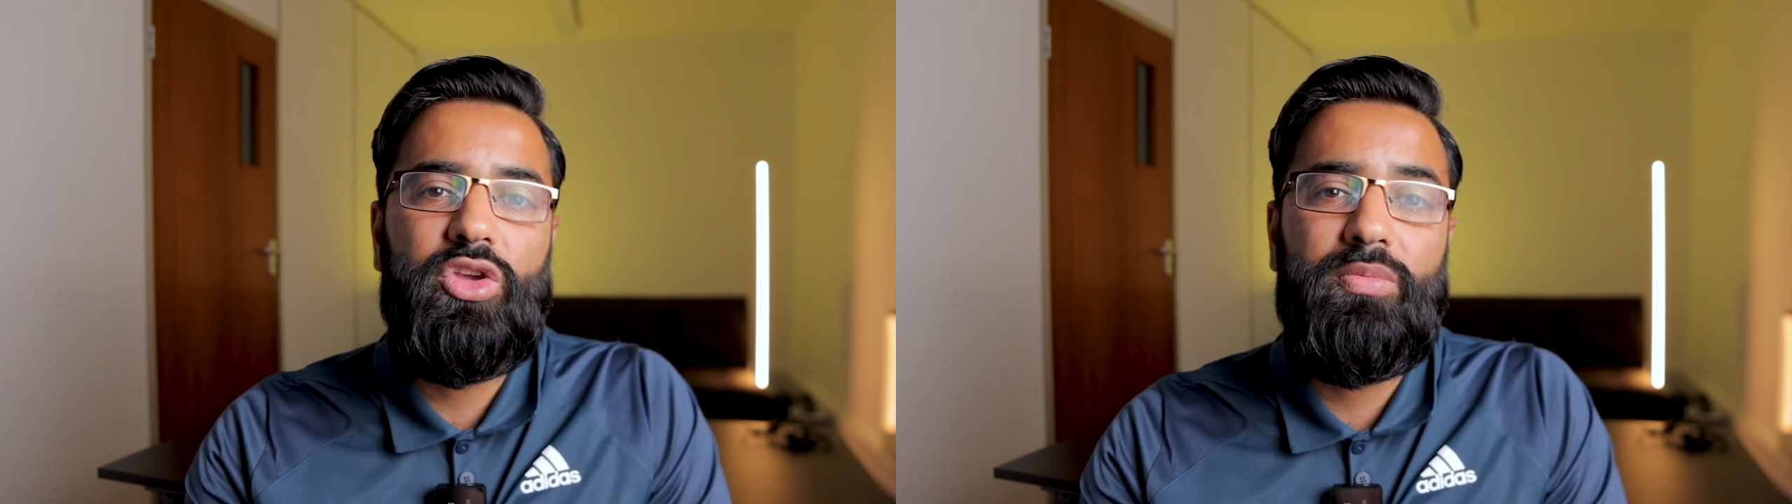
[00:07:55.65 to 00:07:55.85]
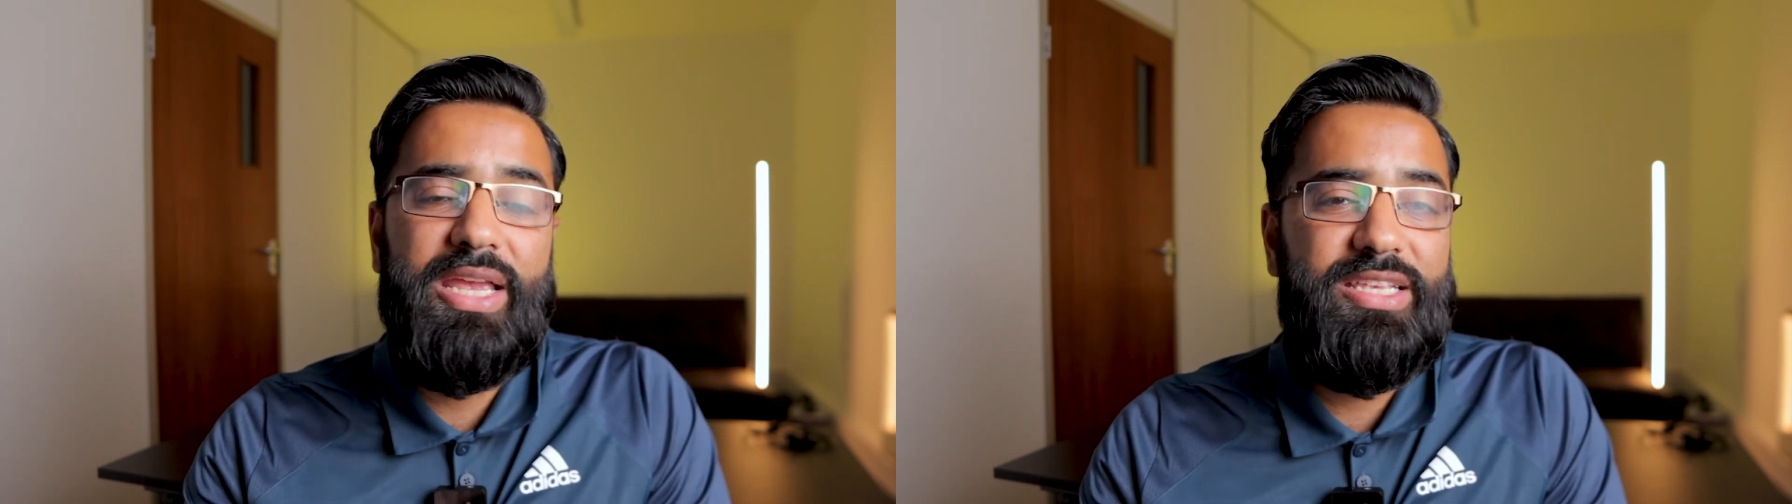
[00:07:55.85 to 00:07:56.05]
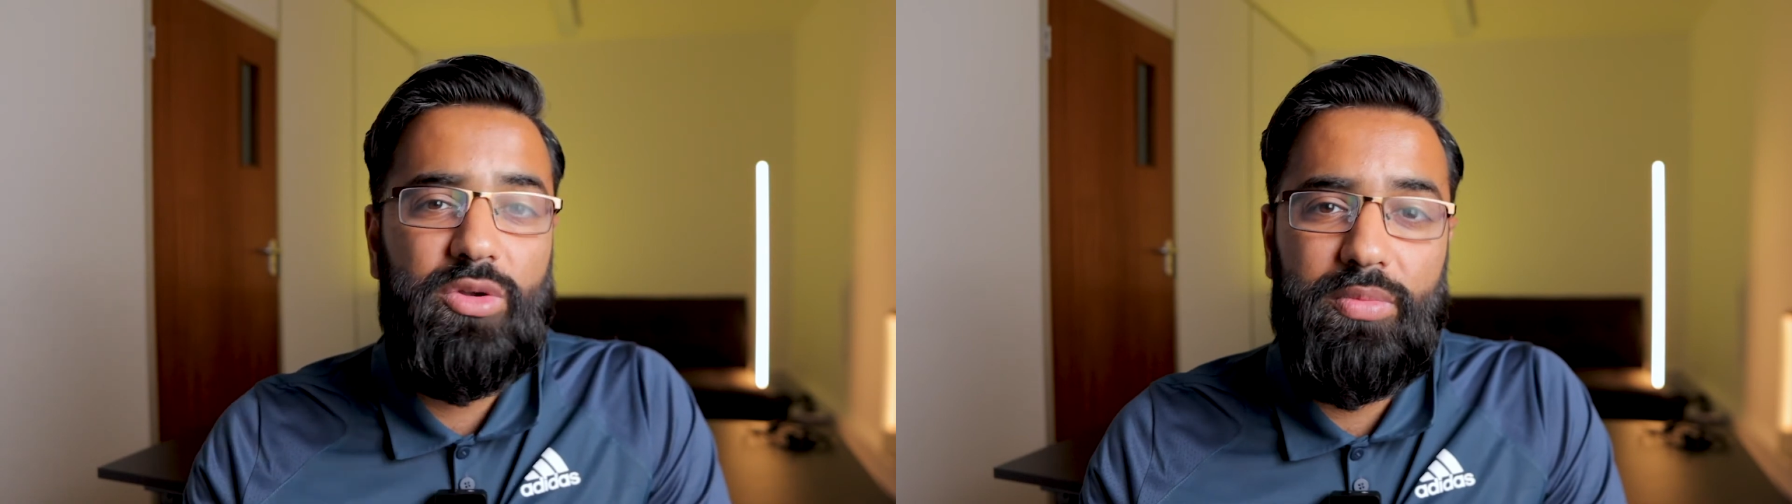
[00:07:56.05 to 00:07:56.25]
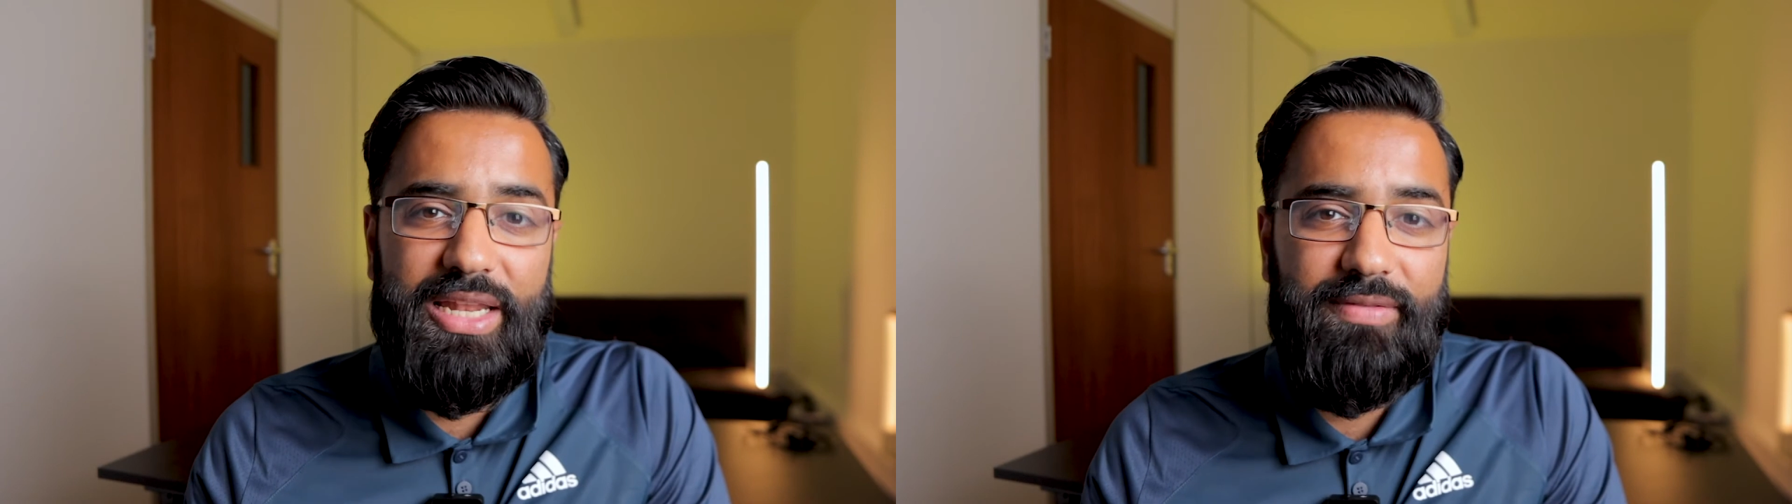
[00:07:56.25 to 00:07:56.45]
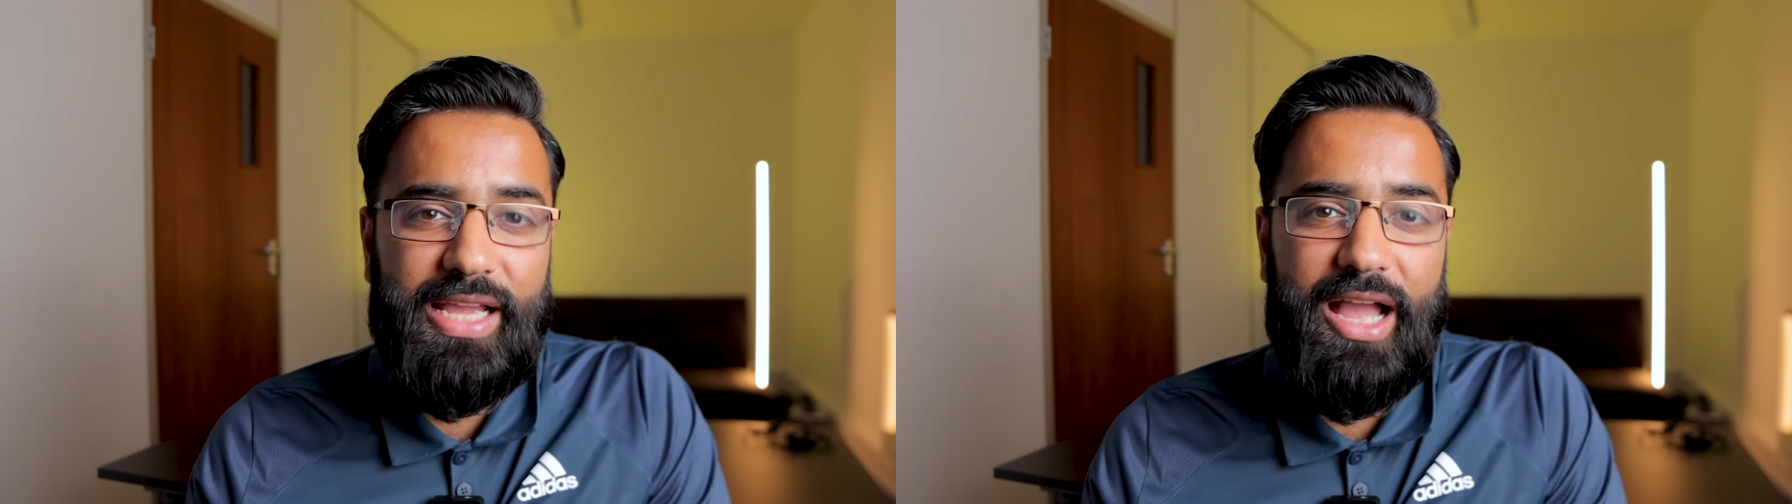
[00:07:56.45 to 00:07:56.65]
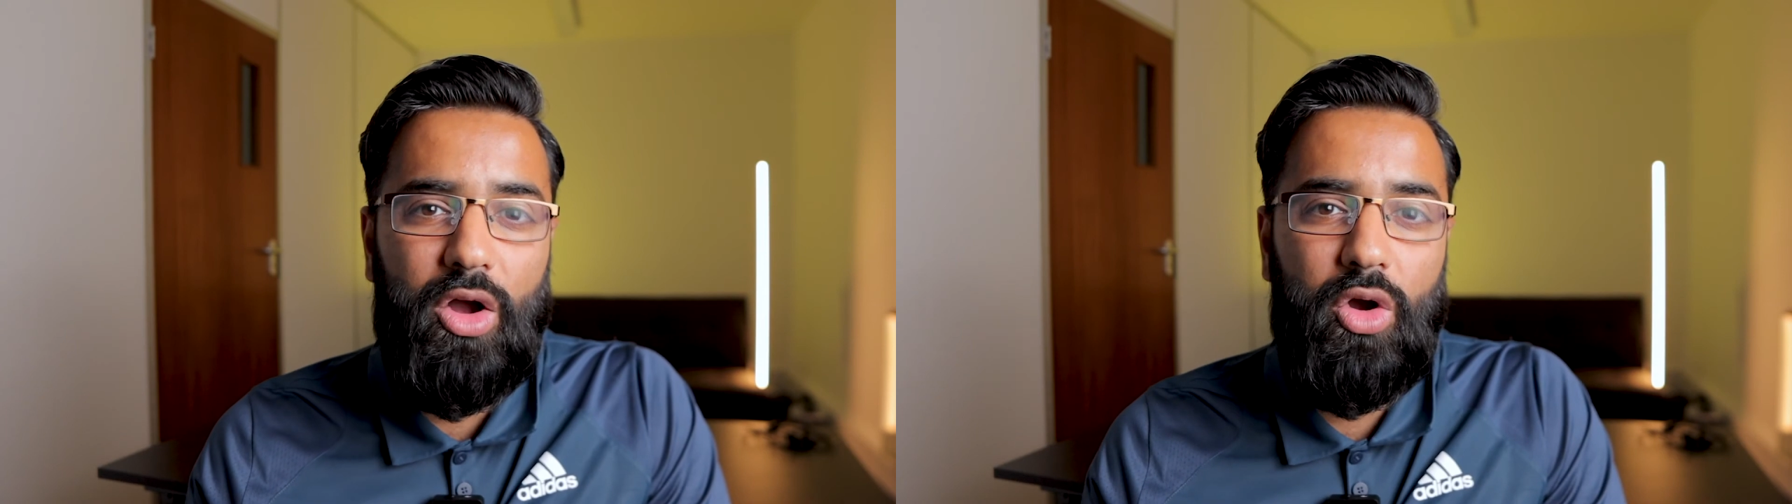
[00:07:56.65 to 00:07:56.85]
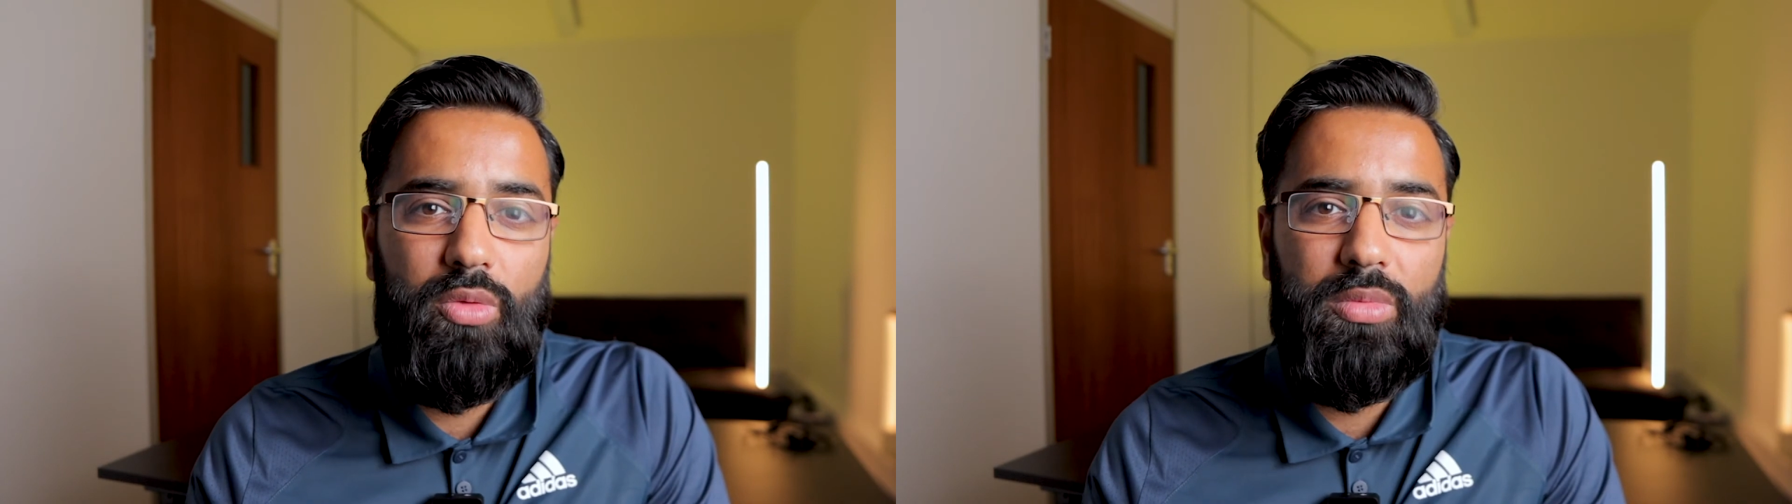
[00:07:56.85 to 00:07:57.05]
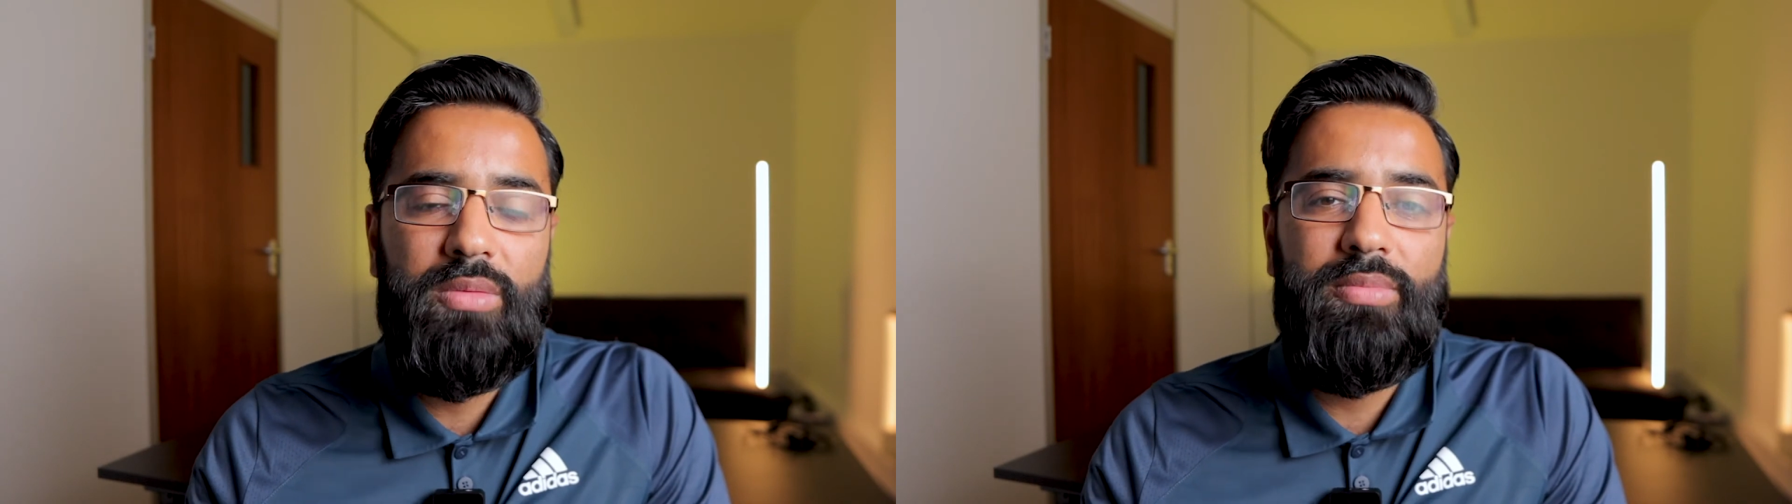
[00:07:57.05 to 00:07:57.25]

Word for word: you may still be living at home.